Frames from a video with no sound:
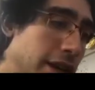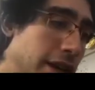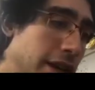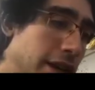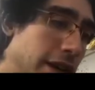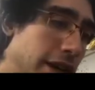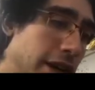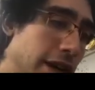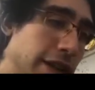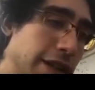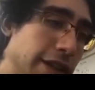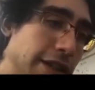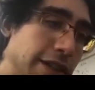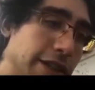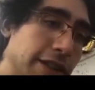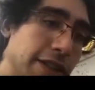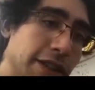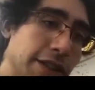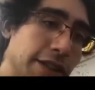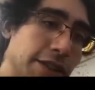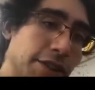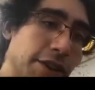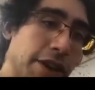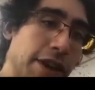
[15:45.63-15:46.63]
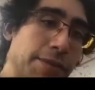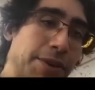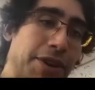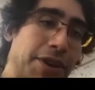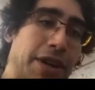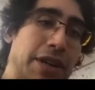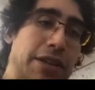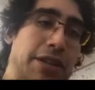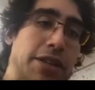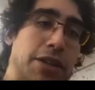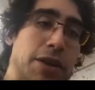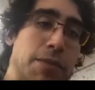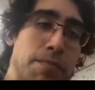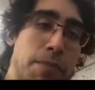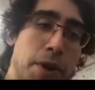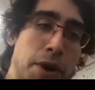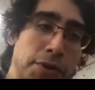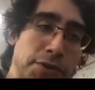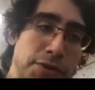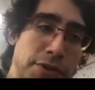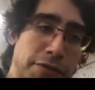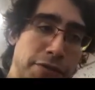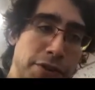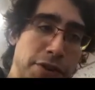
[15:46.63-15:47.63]
and it says, okay, I'm going to decompose
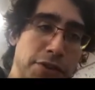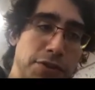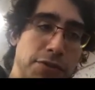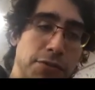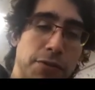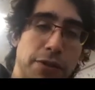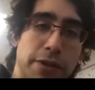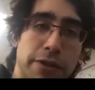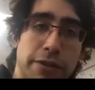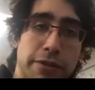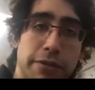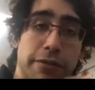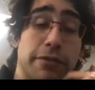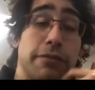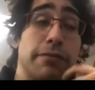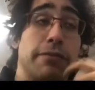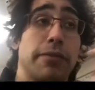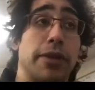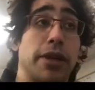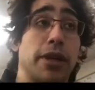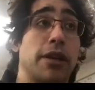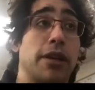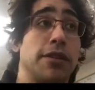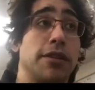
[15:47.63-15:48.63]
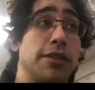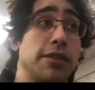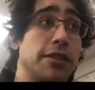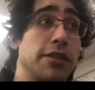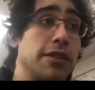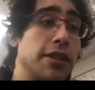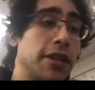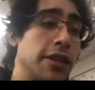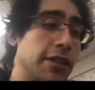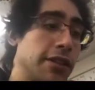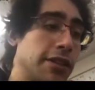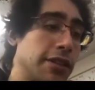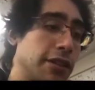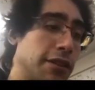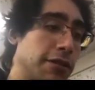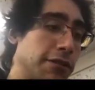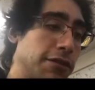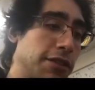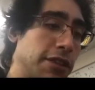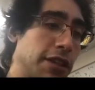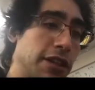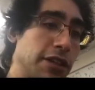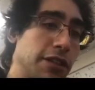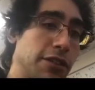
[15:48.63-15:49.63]
the first one because it's of
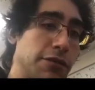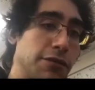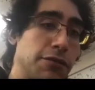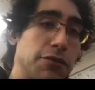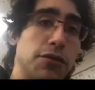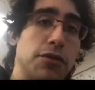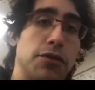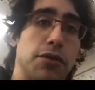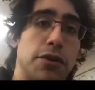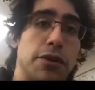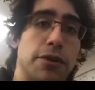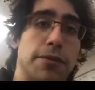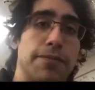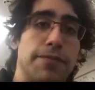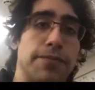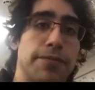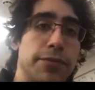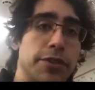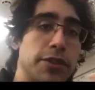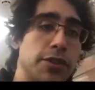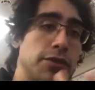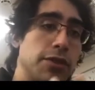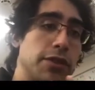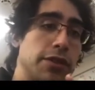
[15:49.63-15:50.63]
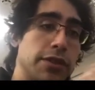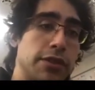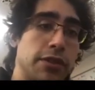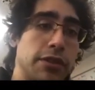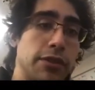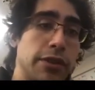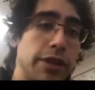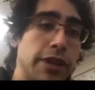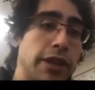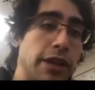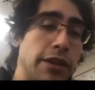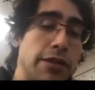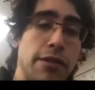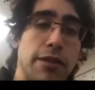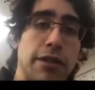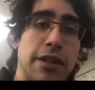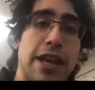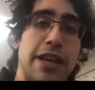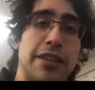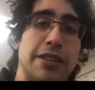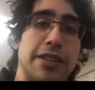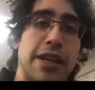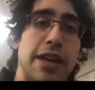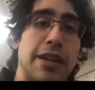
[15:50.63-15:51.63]
size 4. So it's looking in the
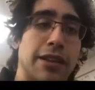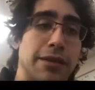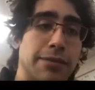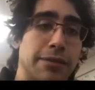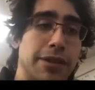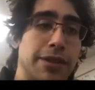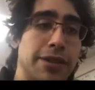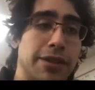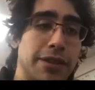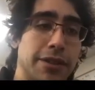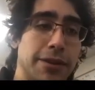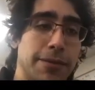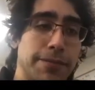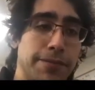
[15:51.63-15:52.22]
last element.